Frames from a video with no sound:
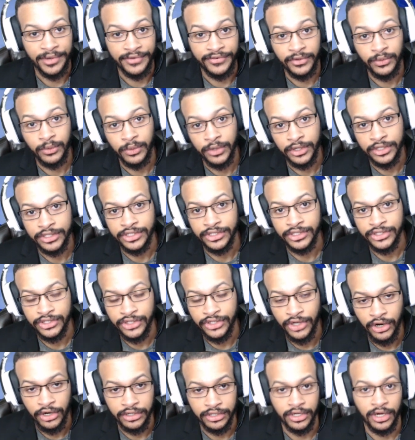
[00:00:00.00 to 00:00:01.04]
he were to
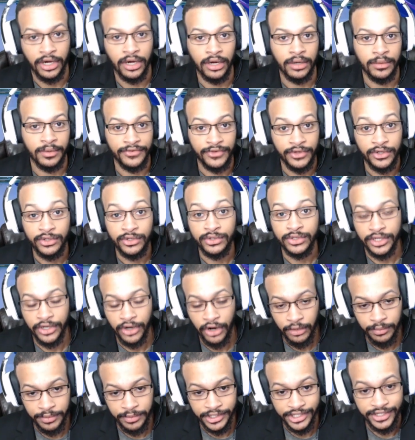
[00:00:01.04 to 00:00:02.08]
start, if you used an
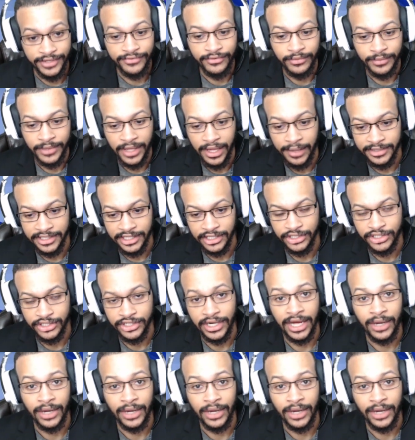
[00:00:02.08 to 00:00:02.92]
RPG from that position,